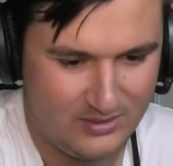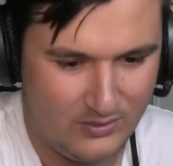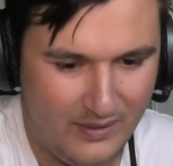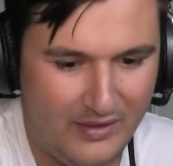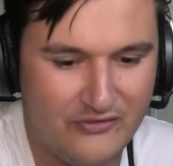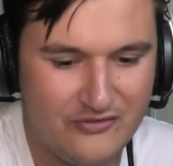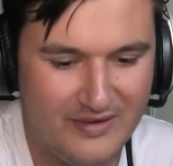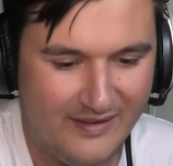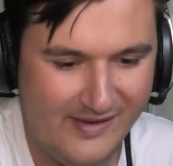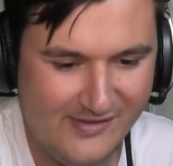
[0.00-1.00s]
Wow, that's
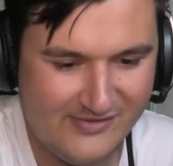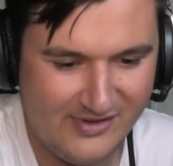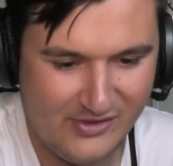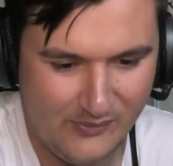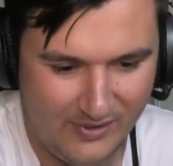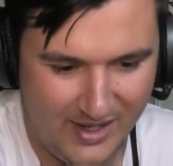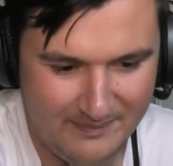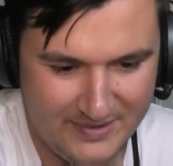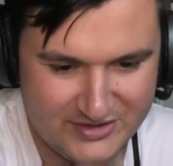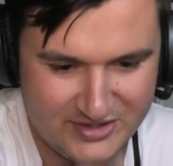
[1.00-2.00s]
very, very
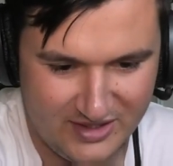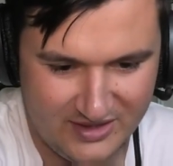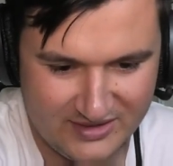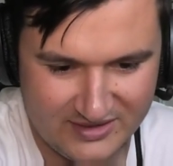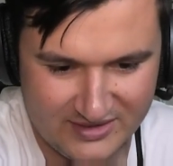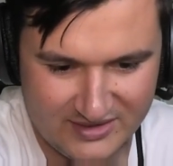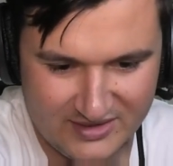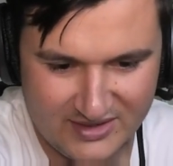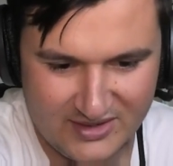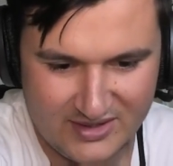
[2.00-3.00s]
white picture.
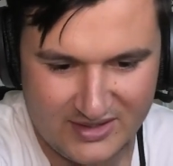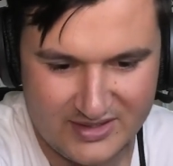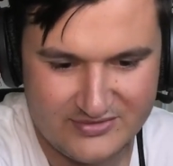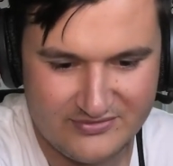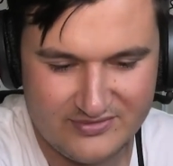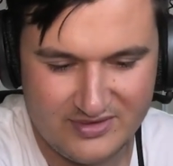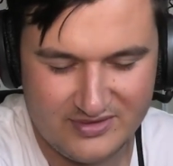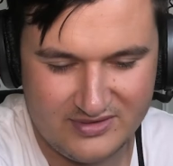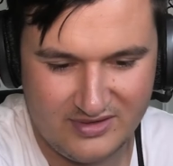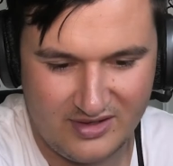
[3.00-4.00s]
It's
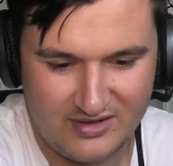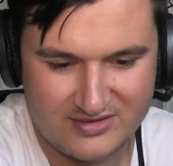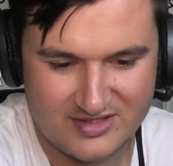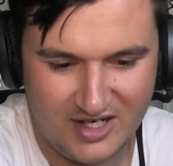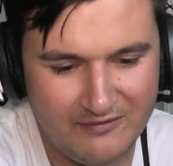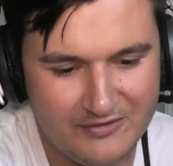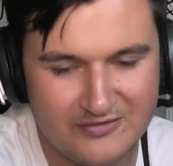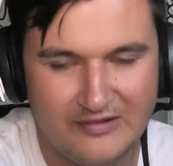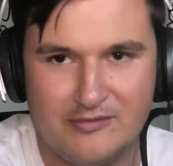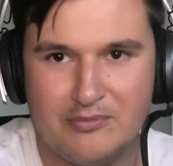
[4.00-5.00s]
the scarf is
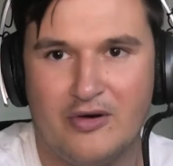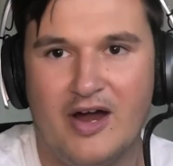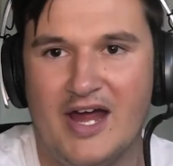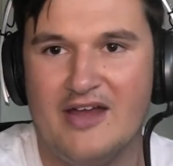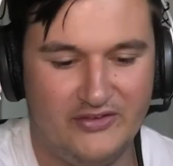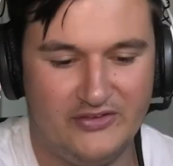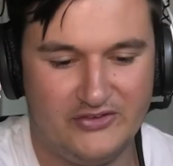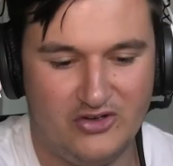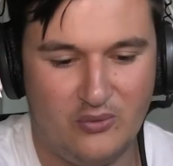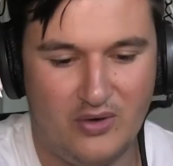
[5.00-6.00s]
very bright. That's
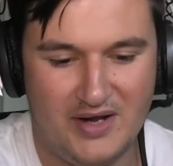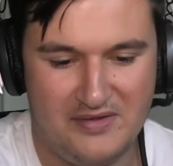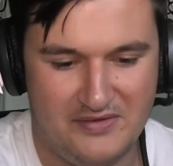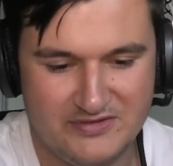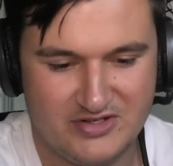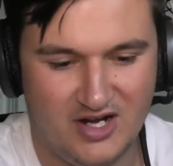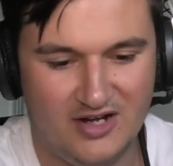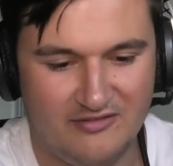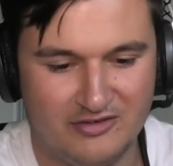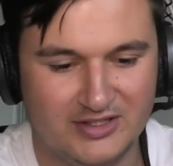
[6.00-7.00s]
just so white that the
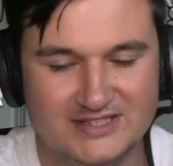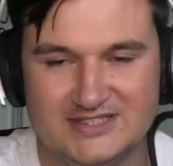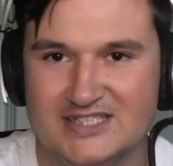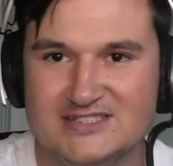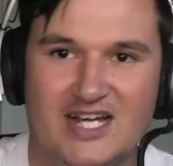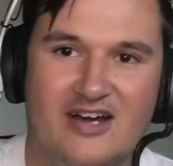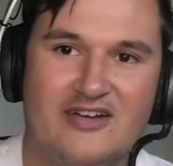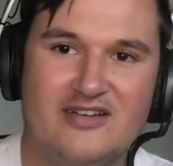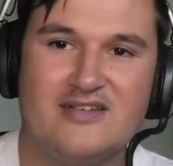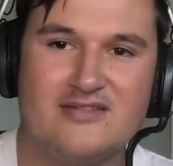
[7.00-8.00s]
scarf really stands
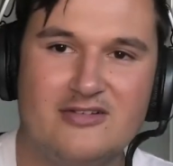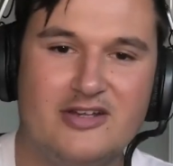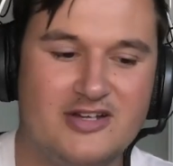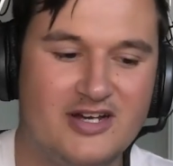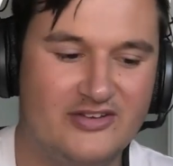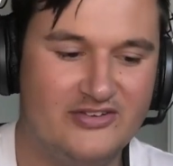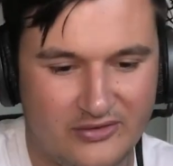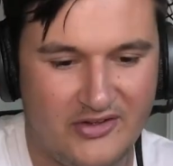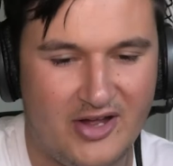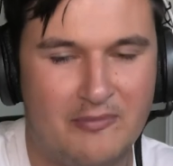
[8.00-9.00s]
out. It's really nice.
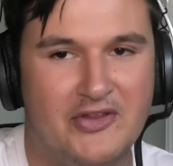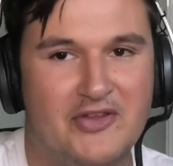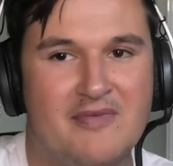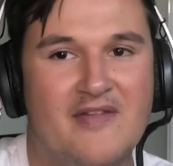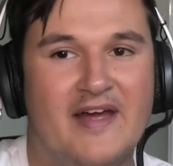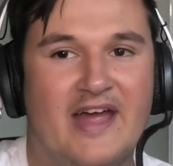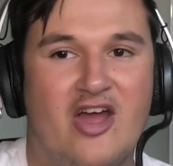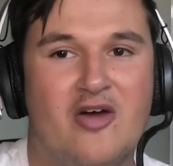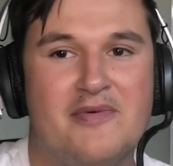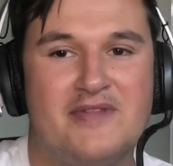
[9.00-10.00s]
Looking up with his mouth
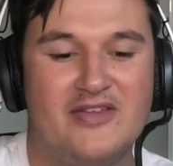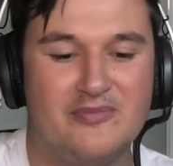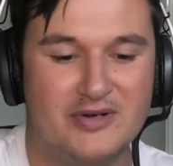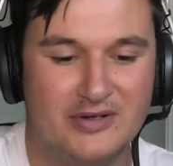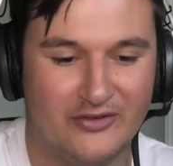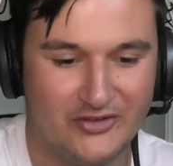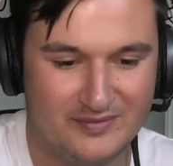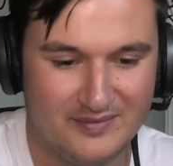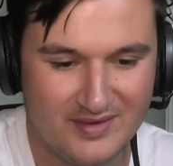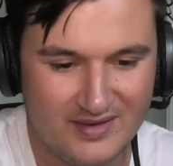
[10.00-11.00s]
hanging up, and that's pretty
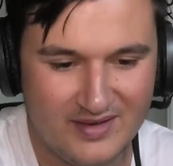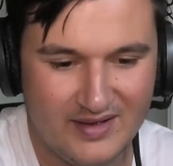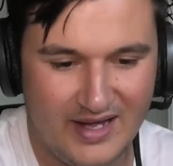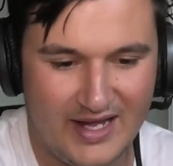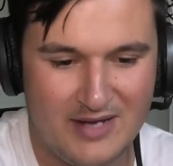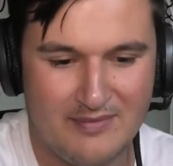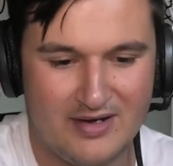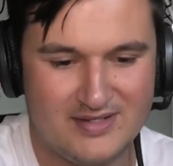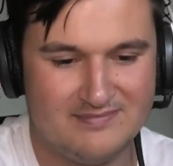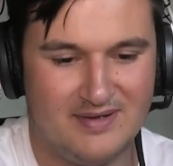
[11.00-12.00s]
awesome. How you
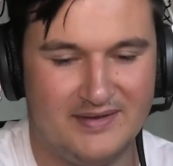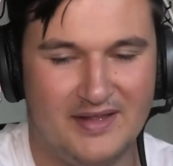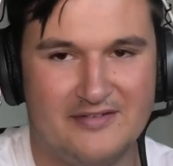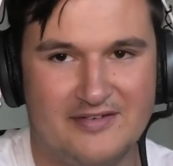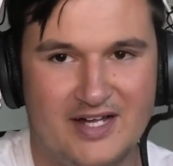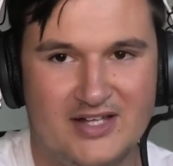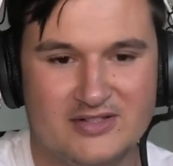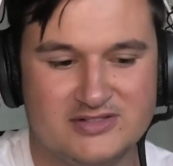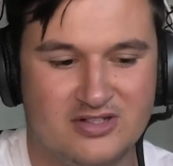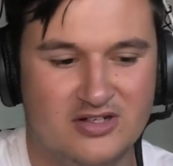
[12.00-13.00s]
managed to make that effect
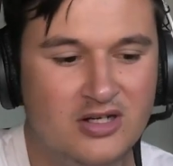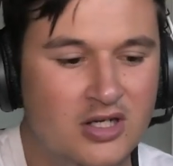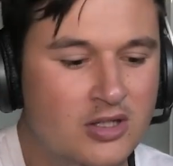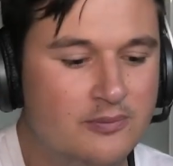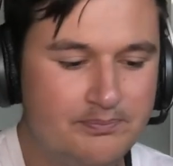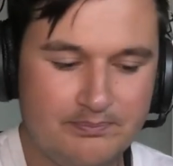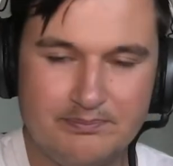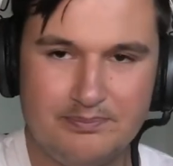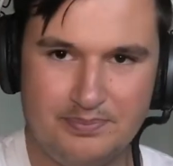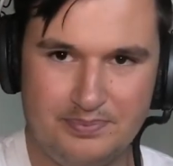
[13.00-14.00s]
through snow.
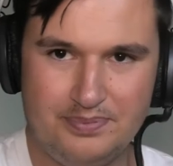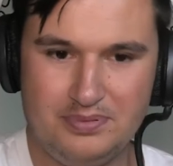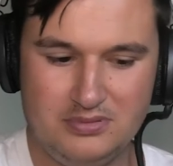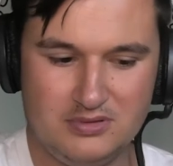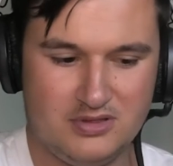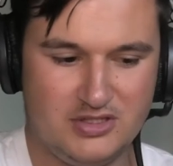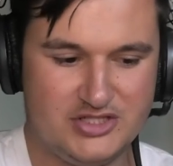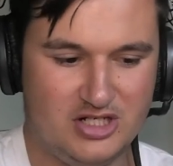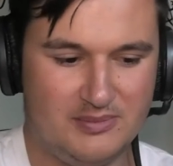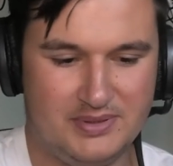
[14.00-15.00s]
Good
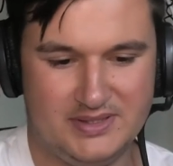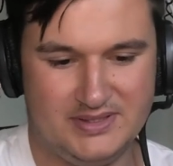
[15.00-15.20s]
job.